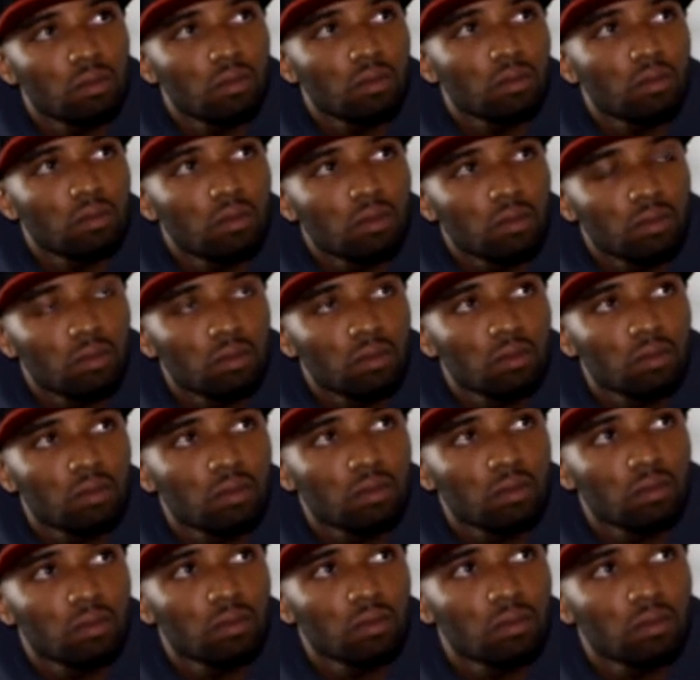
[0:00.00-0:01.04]
to be
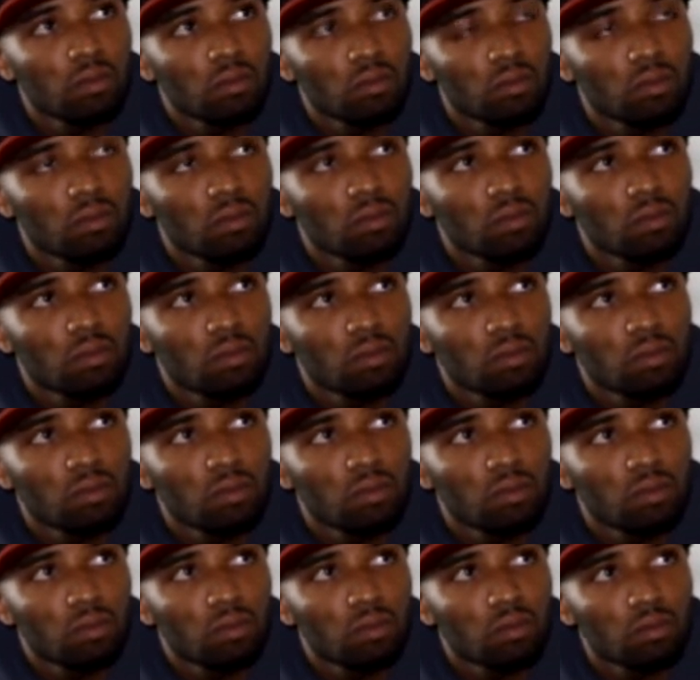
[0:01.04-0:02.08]
selected
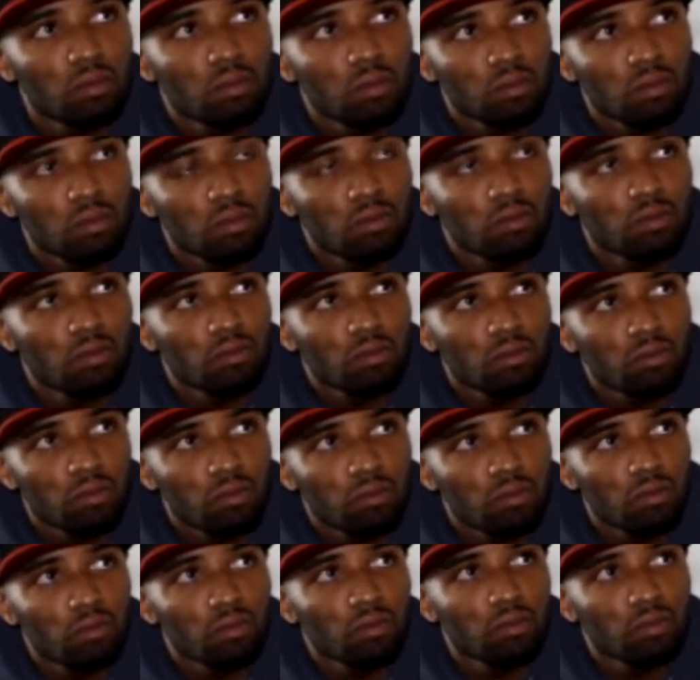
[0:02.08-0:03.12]
in it.
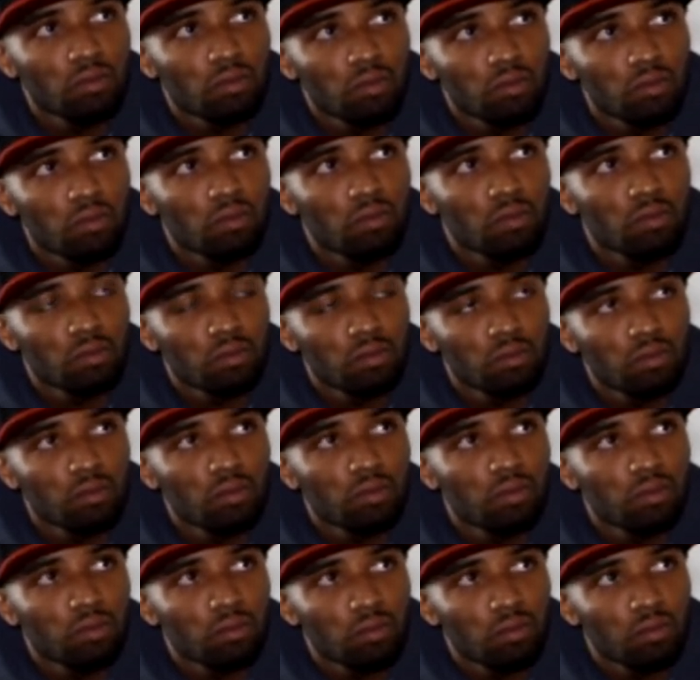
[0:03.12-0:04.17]

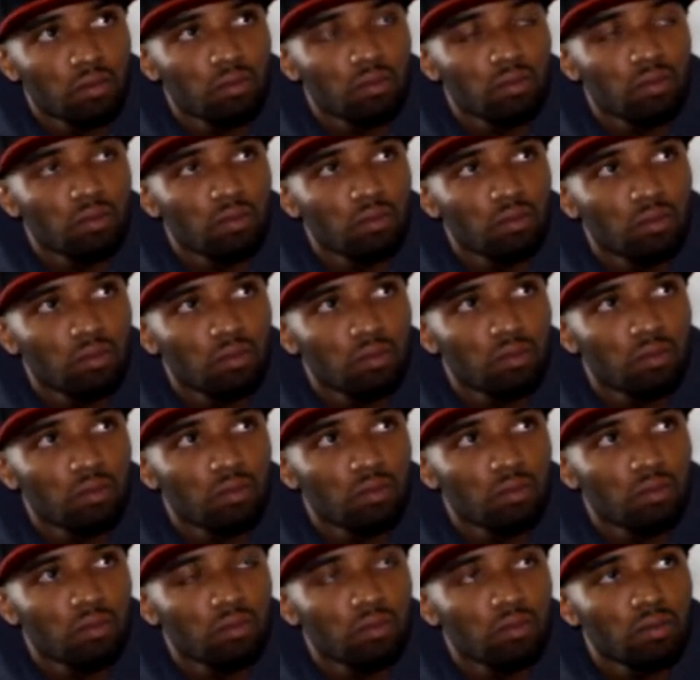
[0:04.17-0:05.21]
It's certain people that
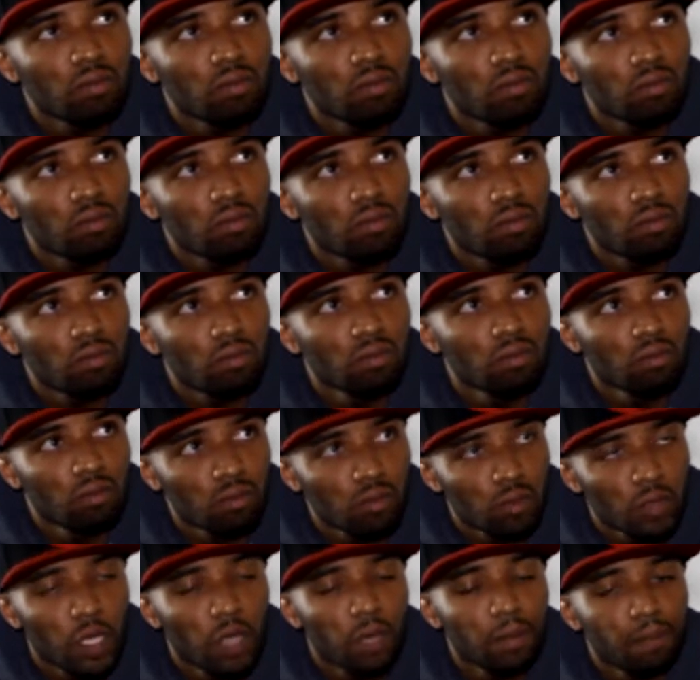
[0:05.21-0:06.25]
are selected. Some
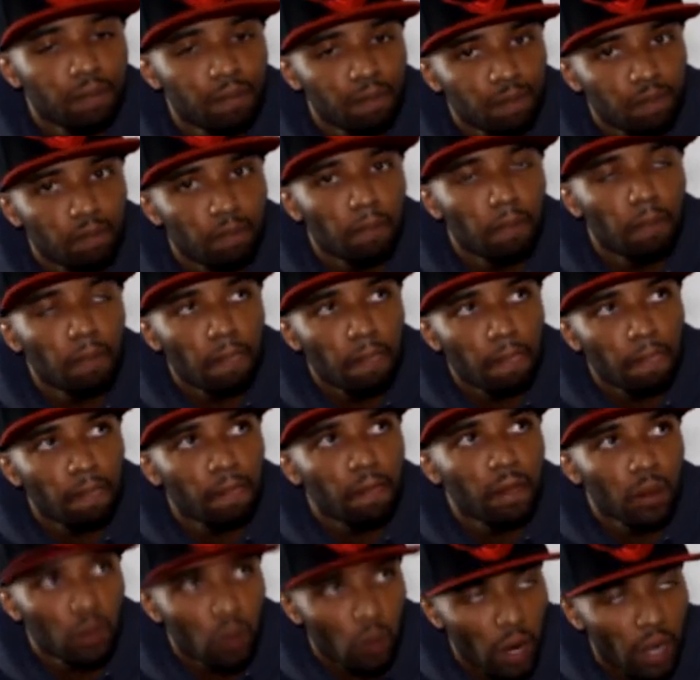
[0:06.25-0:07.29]
people pay to get in
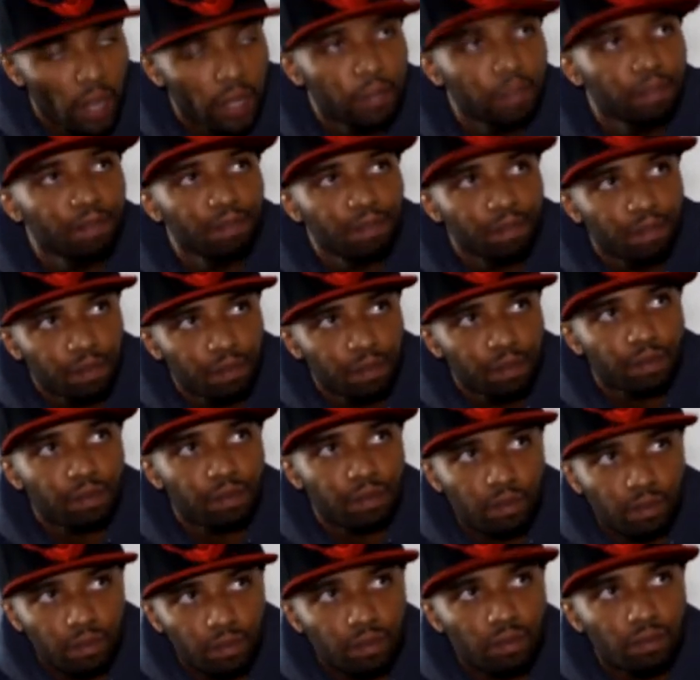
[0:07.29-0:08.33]
it. Right. That's
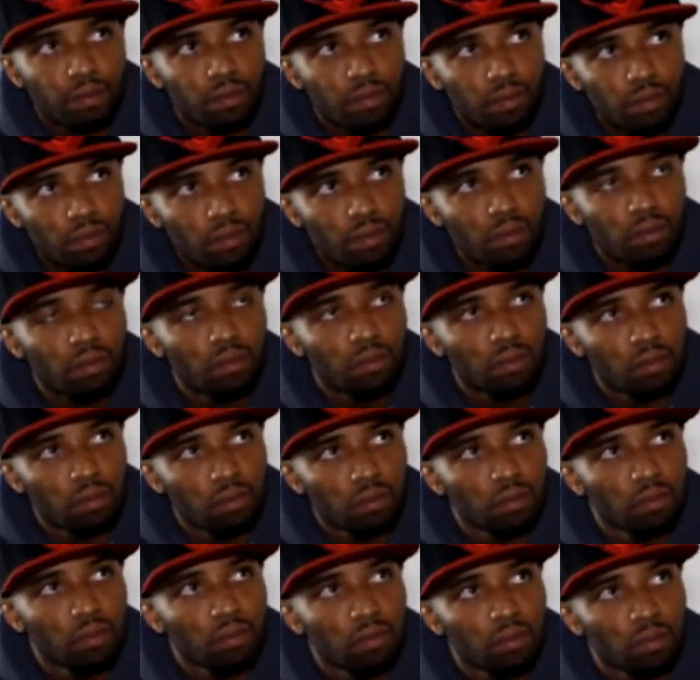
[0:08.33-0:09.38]
part of the business. But
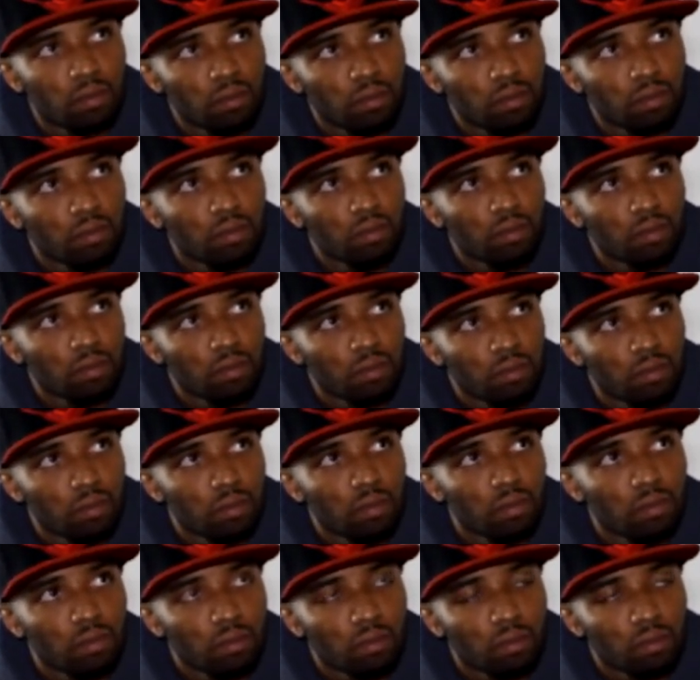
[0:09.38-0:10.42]
the ones that are
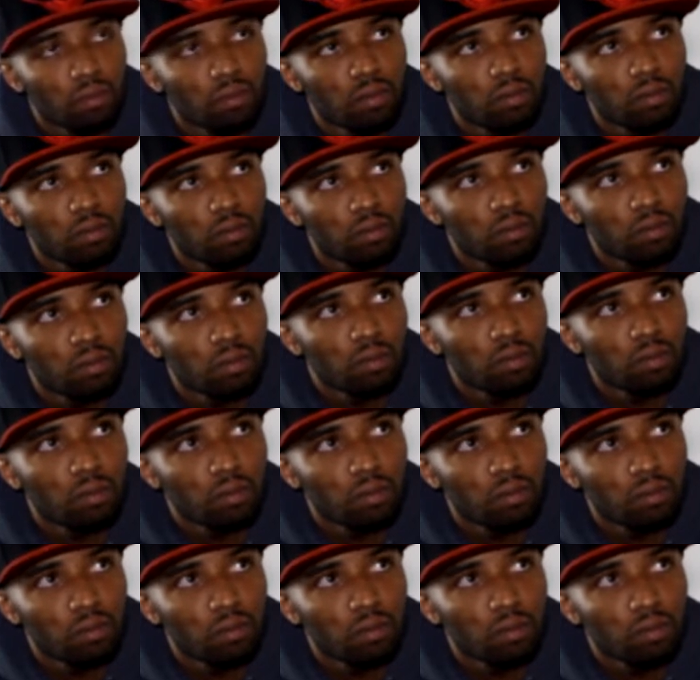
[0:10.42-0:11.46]
selected, it's like an
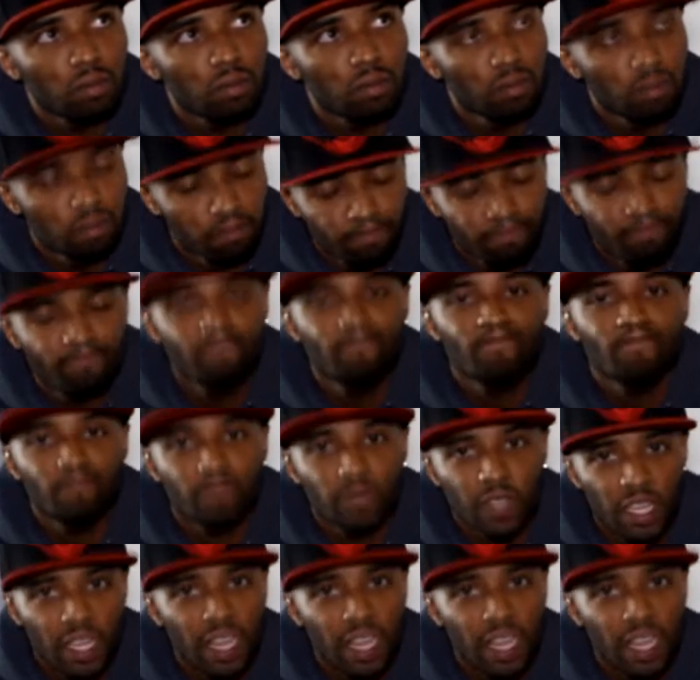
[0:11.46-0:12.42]
honor. You know what I'm saying?